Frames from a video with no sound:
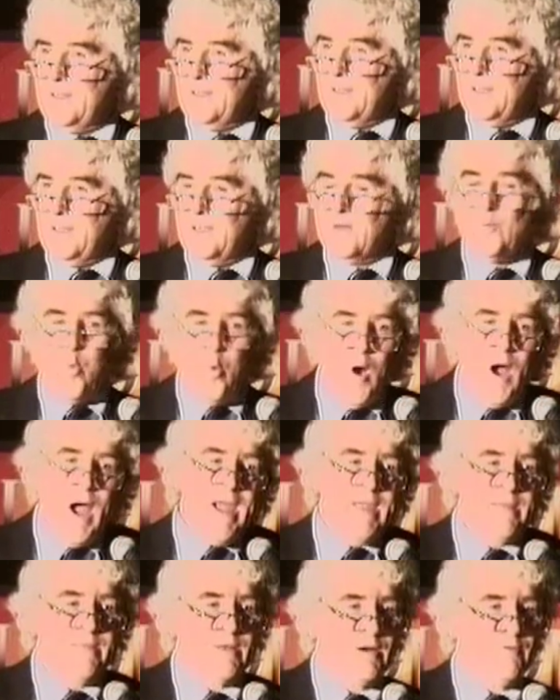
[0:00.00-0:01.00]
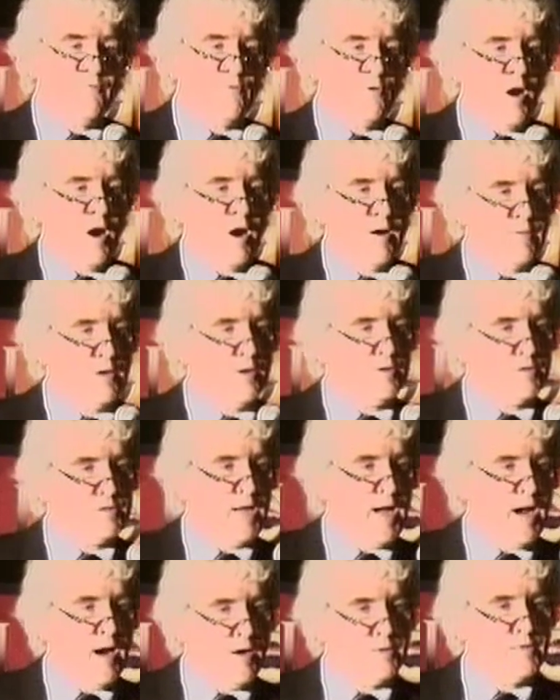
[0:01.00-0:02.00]
And why, therefore, are there
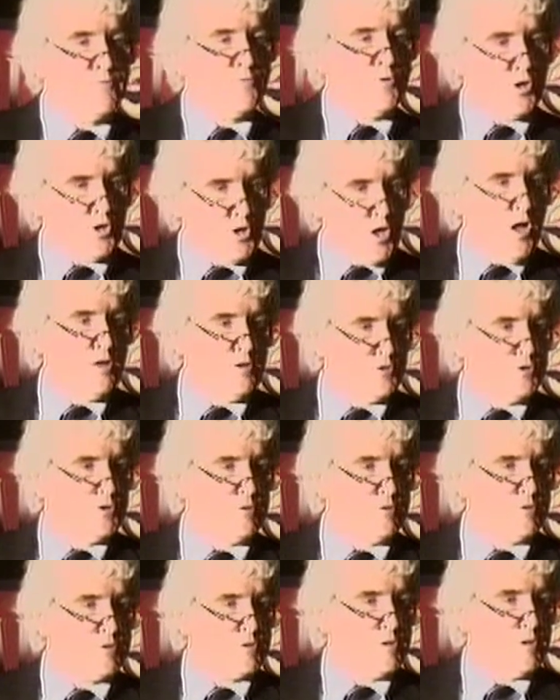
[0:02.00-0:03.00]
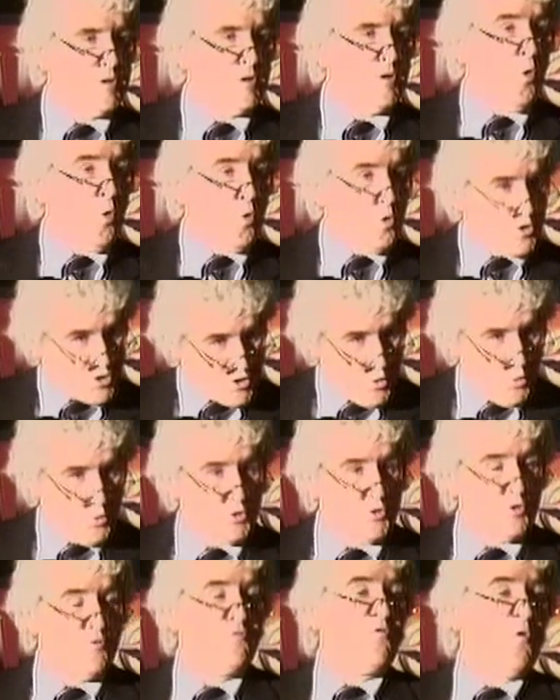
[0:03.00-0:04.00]
entire different cultures or
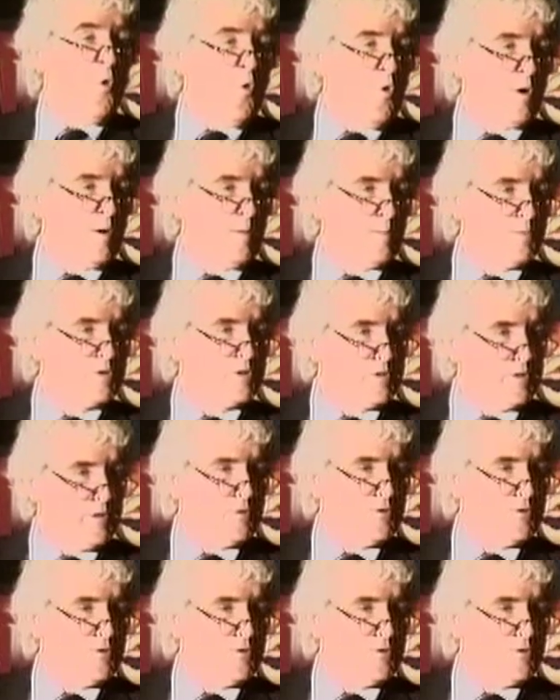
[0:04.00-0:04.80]
social forms that are